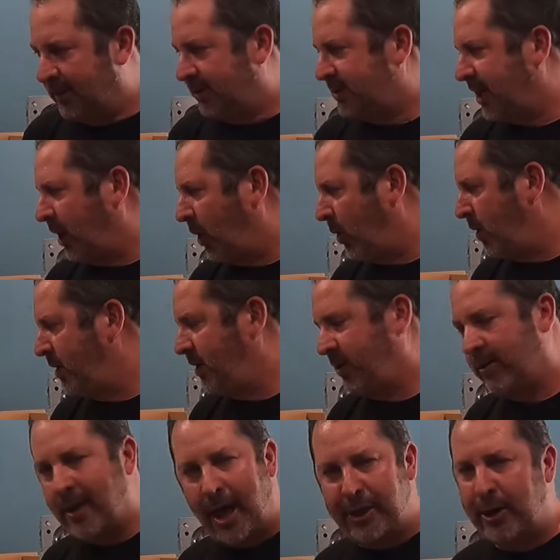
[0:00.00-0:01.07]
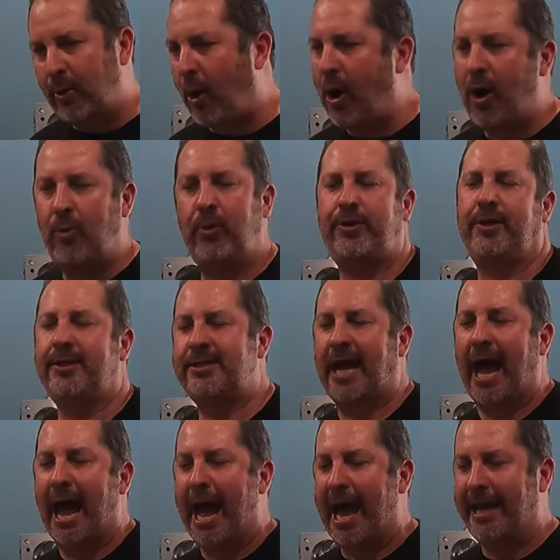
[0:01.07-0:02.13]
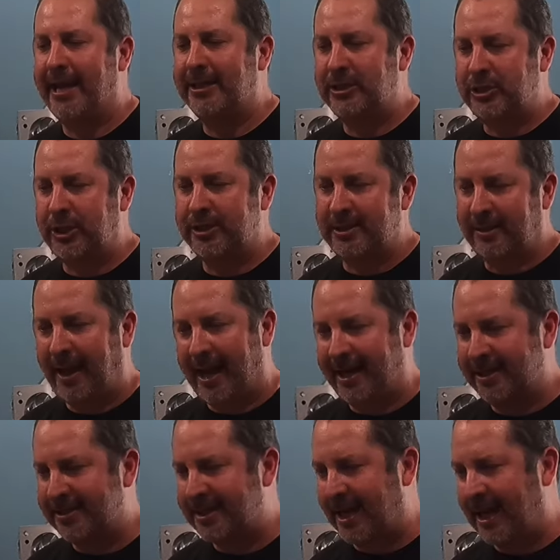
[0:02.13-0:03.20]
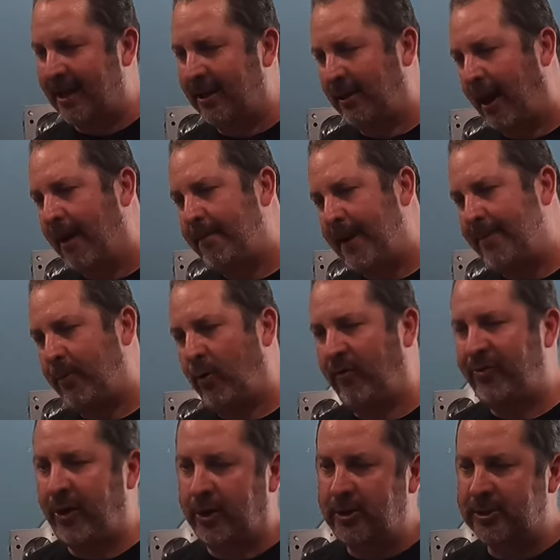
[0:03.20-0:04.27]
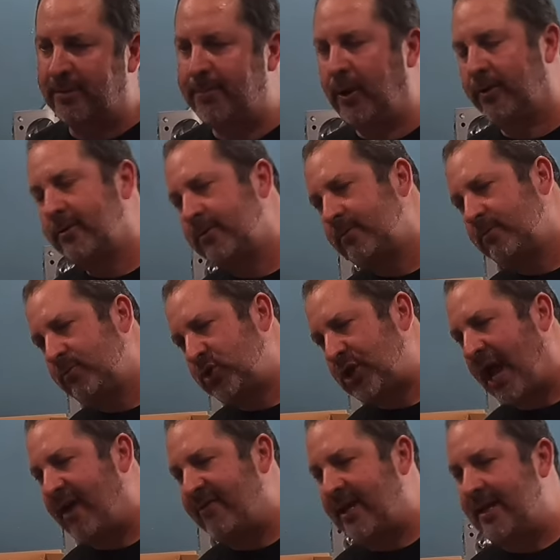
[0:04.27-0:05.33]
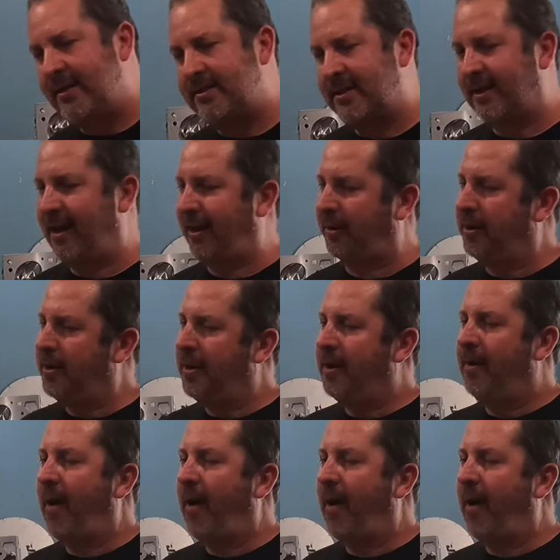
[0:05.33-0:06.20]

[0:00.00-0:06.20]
So nothing wrong with the design. It's just, like I said, a lot of people, they're used to building Chevys.